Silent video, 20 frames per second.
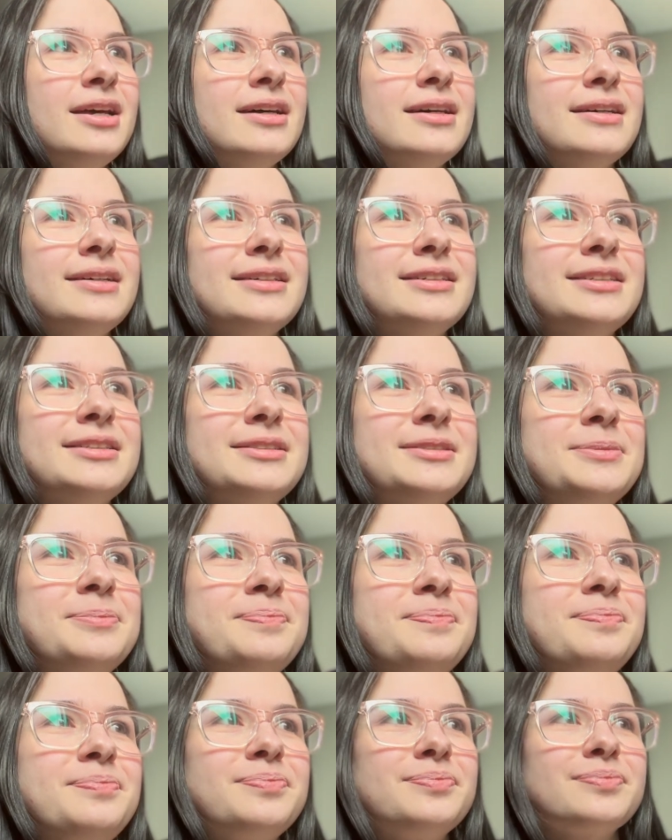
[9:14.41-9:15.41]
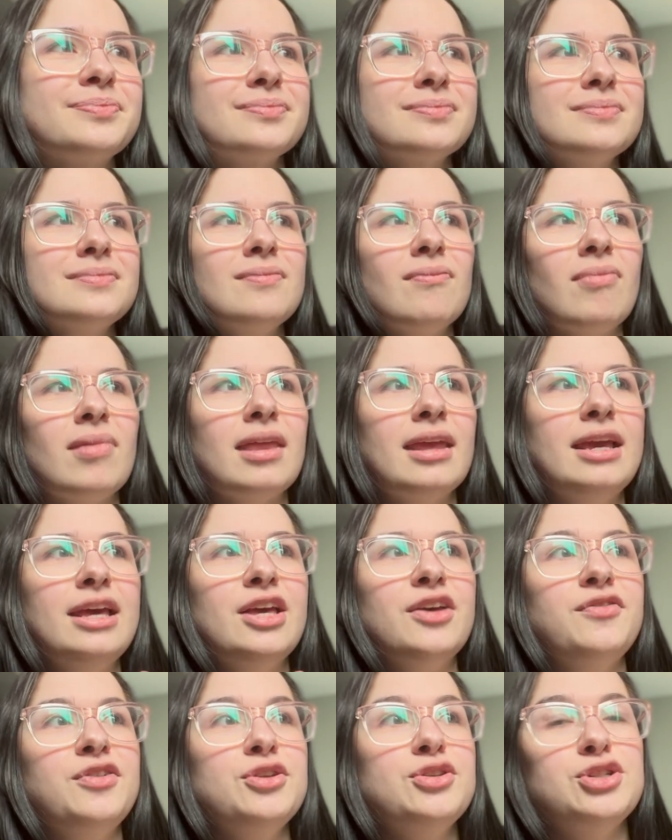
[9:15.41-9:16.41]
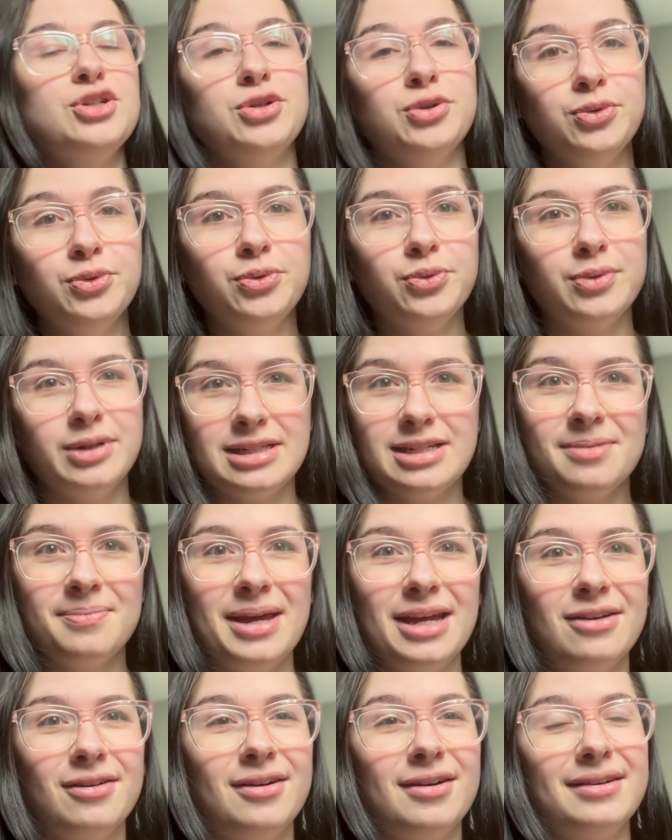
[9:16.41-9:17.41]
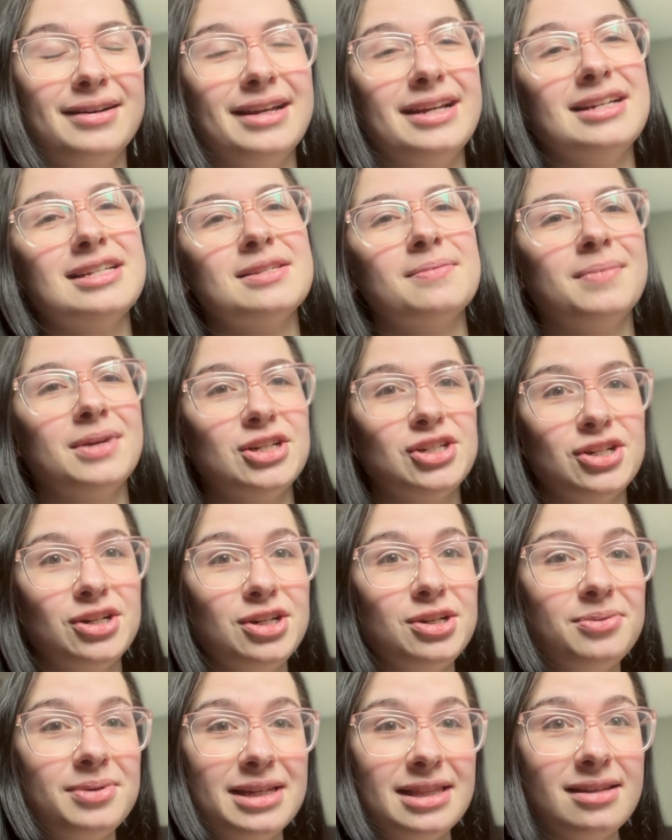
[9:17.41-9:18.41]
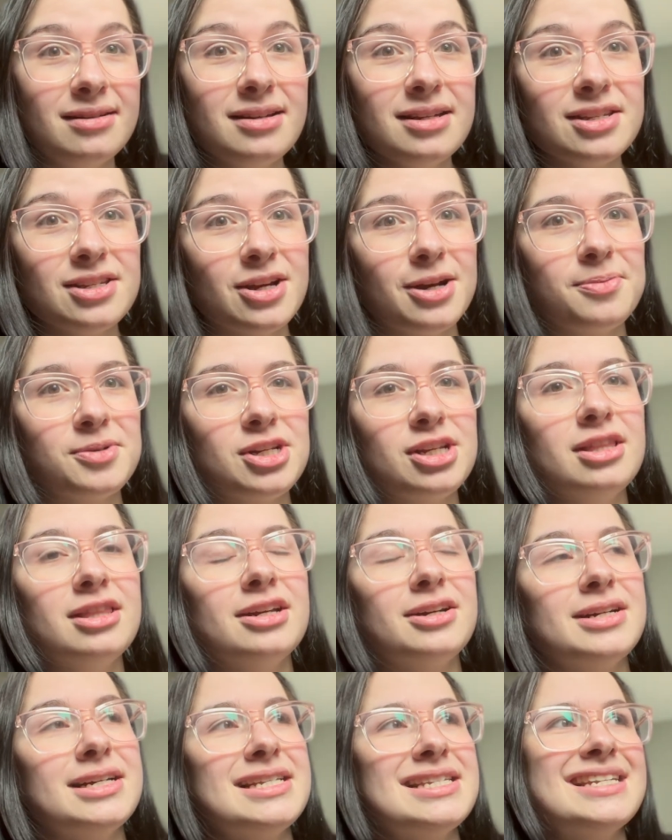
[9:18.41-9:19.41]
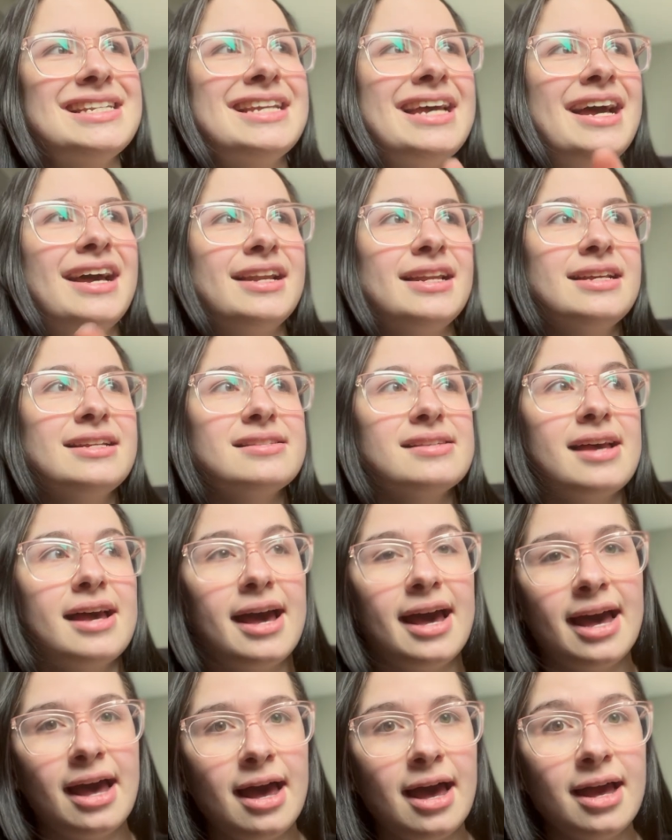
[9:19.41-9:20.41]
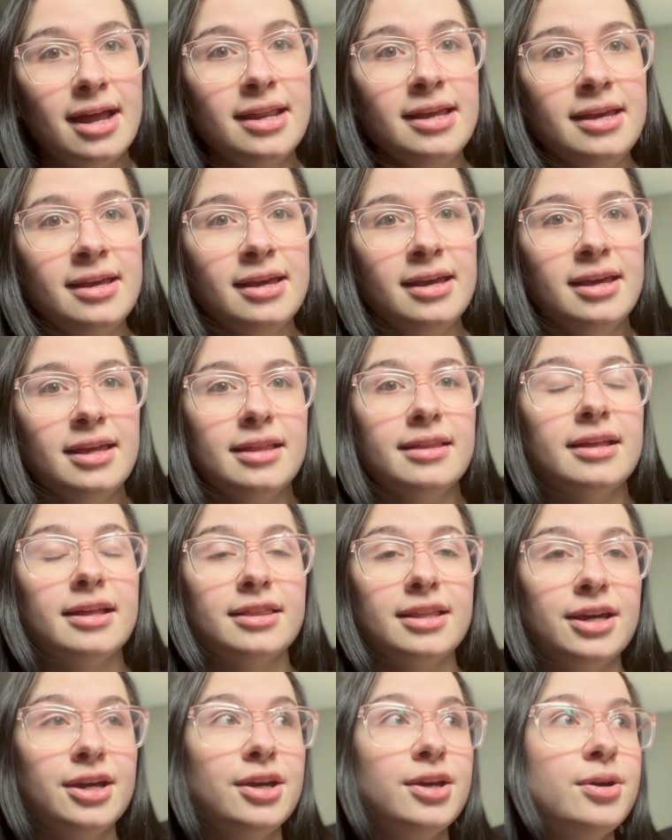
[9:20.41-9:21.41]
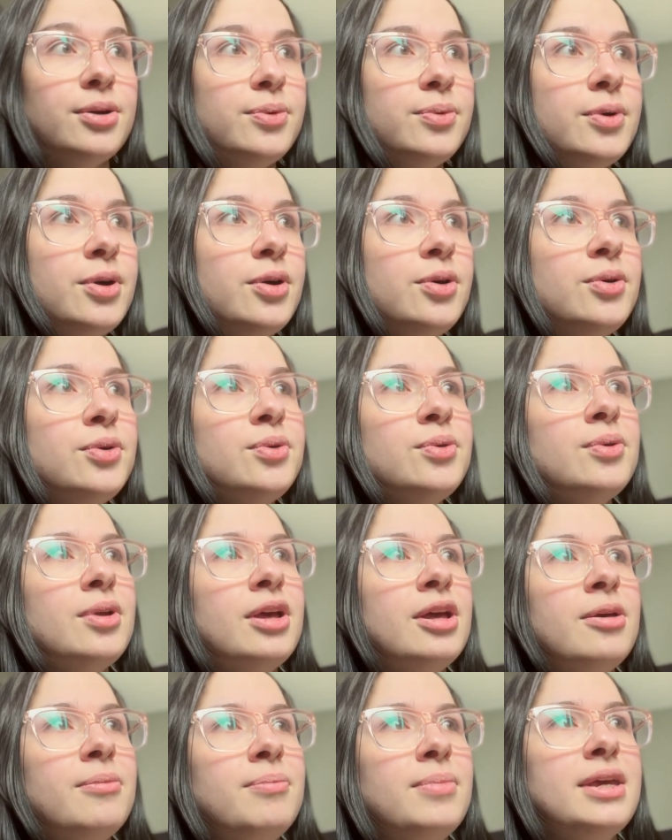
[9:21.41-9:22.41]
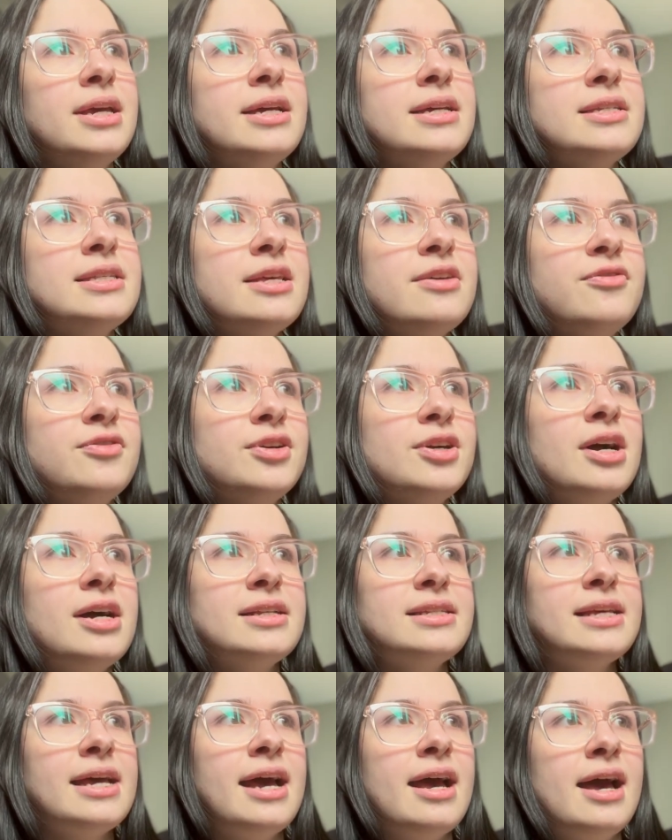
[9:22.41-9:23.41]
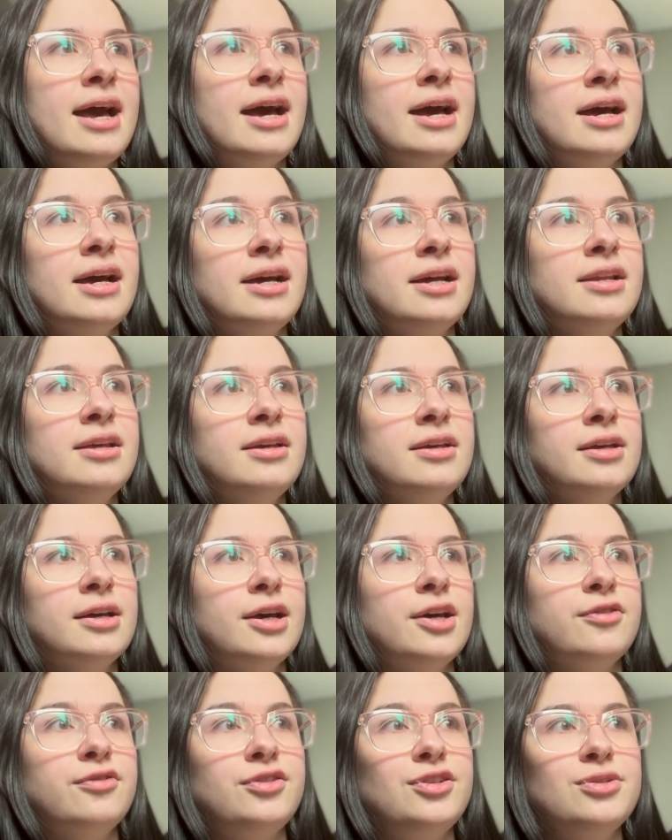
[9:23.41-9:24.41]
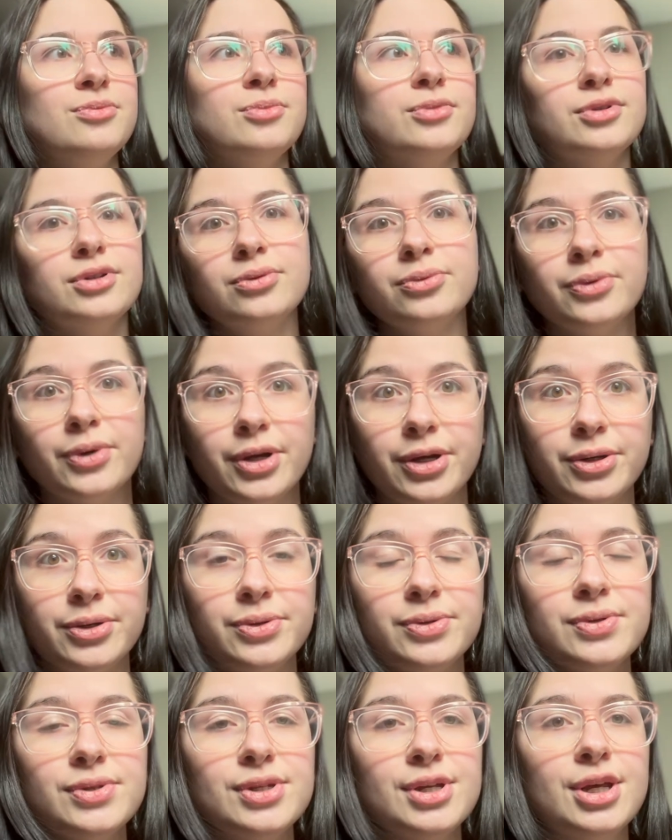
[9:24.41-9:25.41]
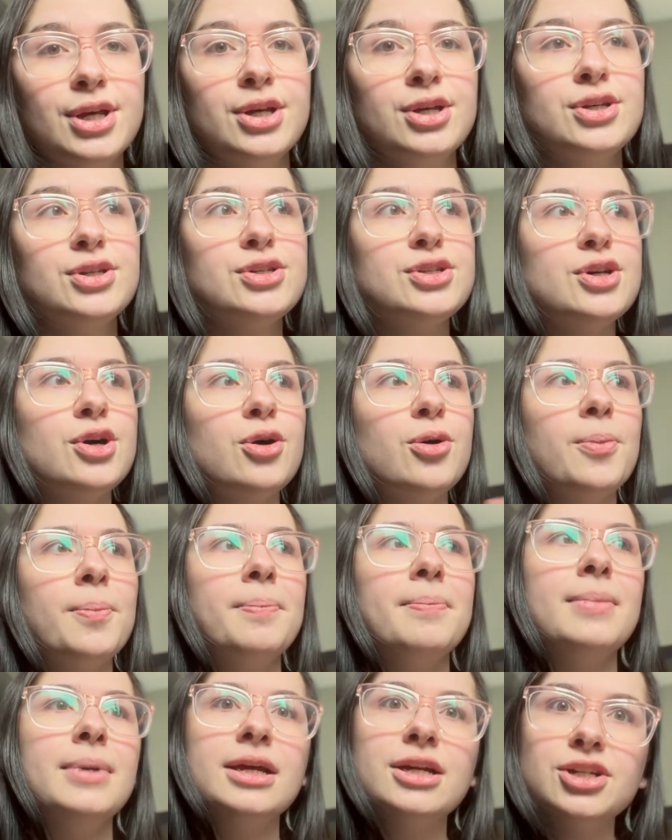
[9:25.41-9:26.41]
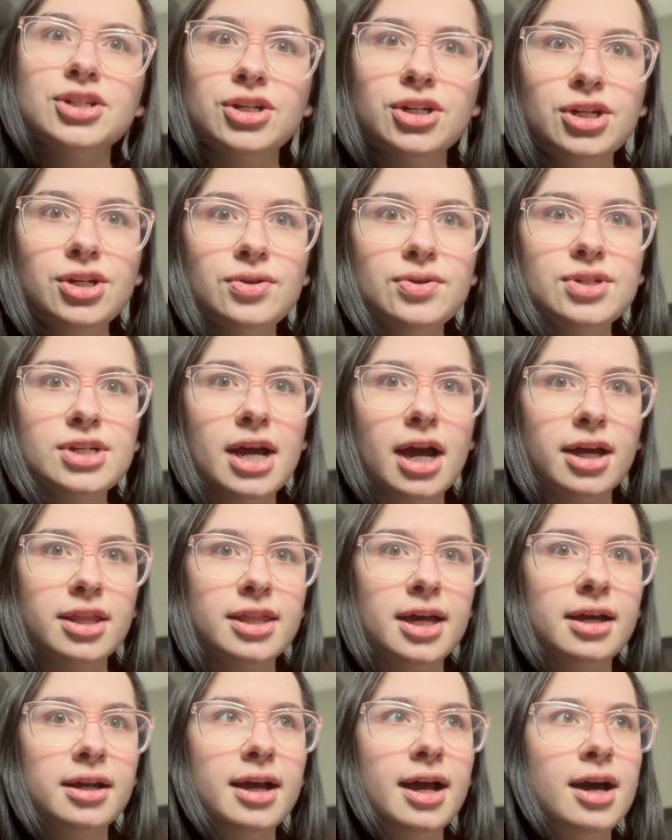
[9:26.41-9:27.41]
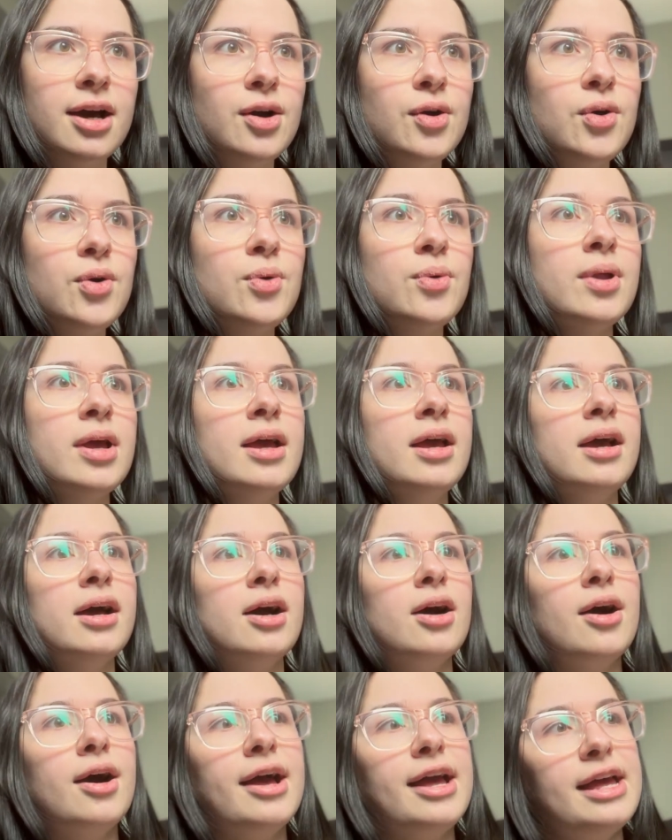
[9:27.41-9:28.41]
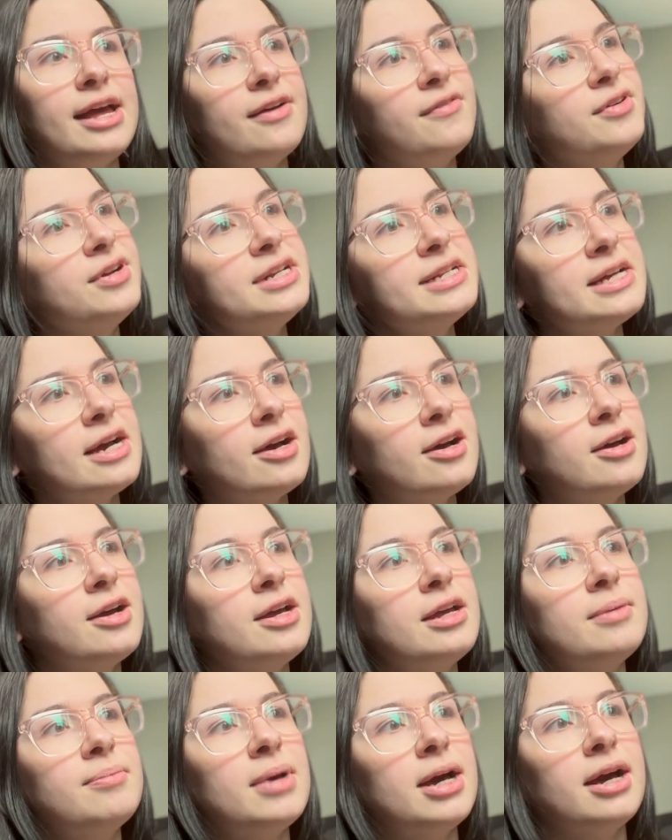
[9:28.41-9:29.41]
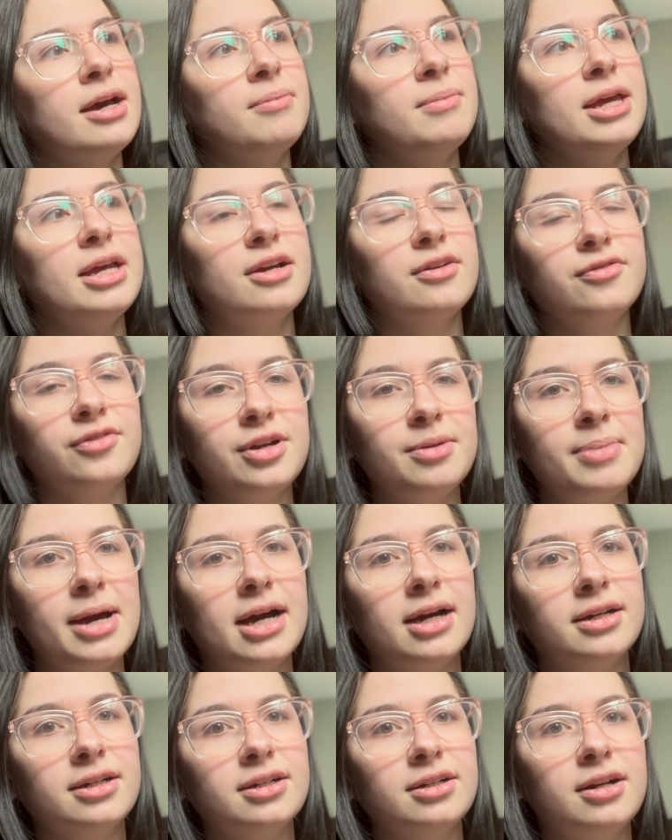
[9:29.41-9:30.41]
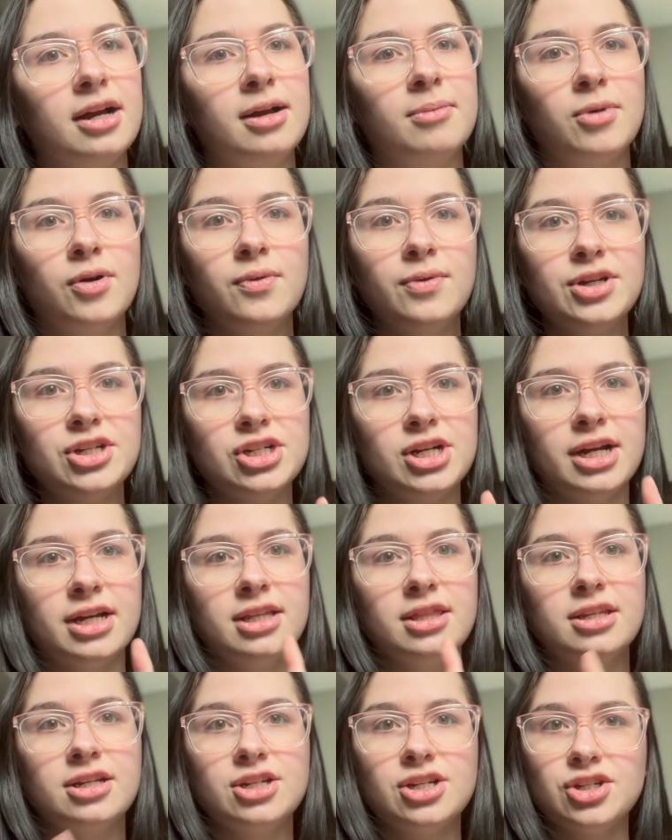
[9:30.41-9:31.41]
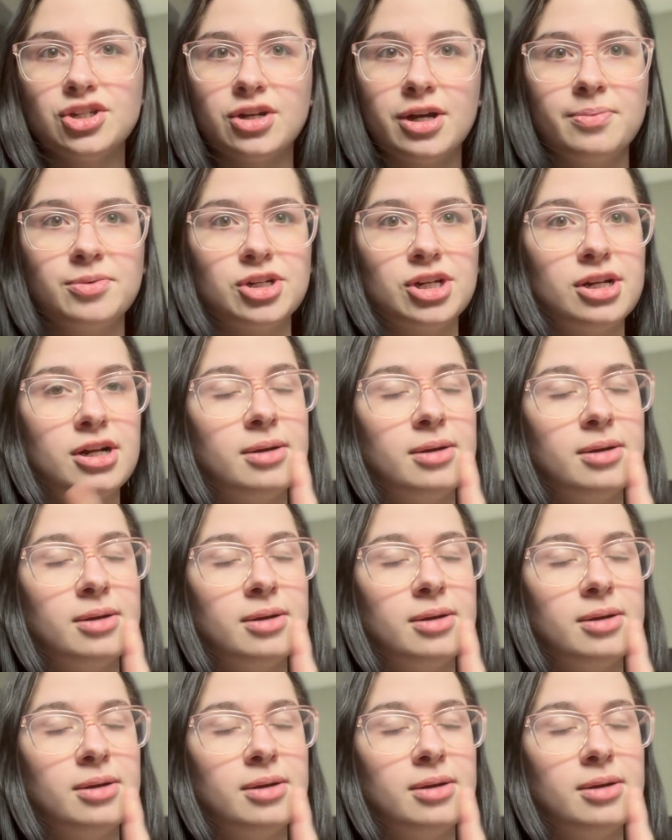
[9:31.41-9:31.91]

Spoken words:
If you do want to make Onyx, make sure you read the description. There is an edit to add that they wrote, because they forgot to add a few more rows. So make sure you check that out. Every time I make a free pattern, I'm always checking the description.